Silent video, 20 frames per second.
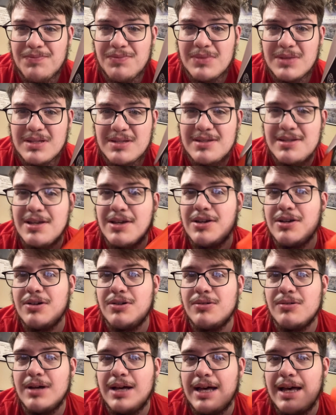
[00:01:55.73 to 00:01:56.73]

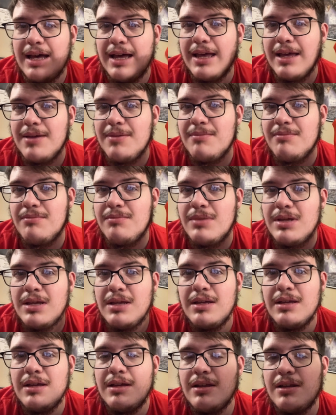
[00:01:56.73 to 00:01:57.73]
so I am
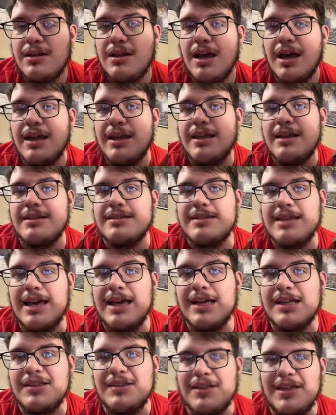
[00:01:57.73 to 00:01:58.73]
not
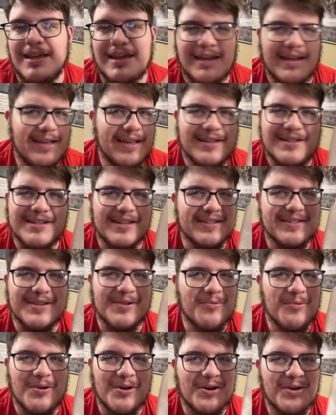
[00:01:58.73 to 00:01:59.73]
exactly, it
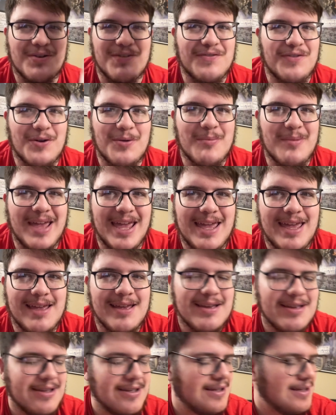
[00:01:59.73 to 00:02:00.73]
doesn't work for me,
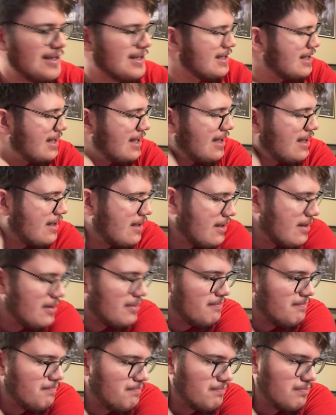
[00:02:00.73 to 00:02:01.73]

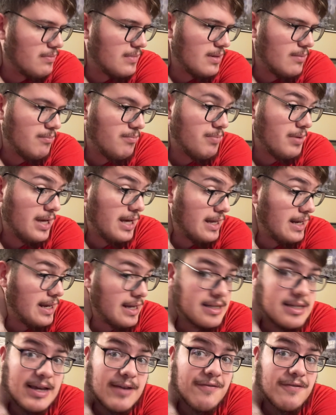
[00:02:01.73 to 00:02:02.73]
but it
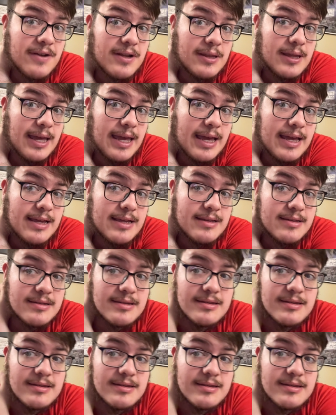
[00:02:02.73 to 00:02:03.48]
definitely is